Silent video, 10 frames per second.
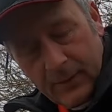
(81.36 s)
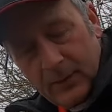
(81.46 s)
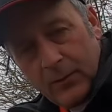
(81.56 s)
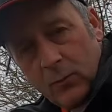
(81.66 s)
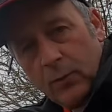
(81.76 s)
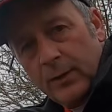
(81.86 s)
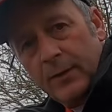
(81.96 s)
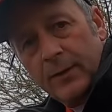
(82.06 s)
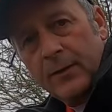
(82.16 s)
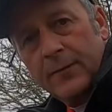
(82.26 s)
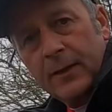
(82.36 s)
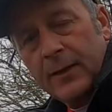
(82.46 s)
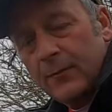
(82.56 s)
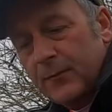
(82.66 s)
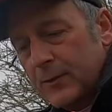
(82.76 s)
I don't want in there,
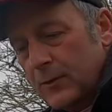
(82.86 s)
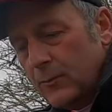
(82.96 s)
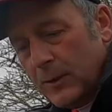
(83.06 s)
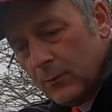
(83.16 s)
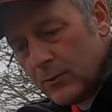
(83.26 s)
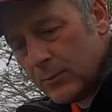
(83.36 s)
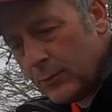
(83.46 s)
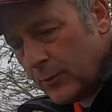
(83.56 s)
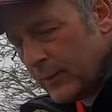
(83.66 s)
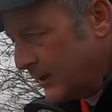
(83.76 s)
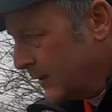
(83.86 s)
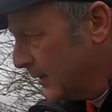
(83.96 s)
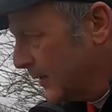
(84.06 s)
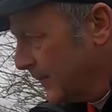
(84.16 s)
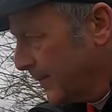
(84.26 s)
filling them fish up. I want to put in
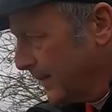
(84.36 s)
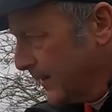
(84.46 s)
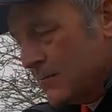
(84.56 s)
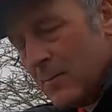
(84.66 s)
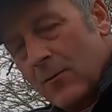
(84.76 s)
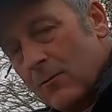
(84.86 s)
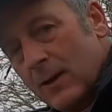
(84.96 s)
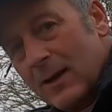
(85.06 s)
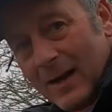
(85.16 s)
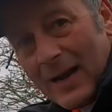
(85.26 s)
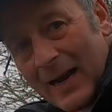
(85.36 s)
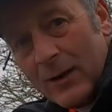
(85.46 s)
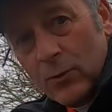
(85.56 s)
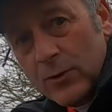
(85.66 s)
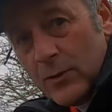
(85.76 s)
the amount
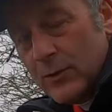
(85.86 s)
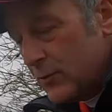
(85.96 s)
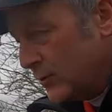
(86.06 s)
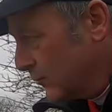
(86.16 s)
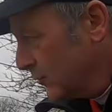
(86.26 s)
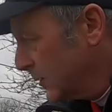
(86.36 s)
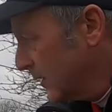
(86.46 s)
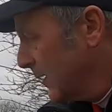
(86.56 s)
I want to introduce,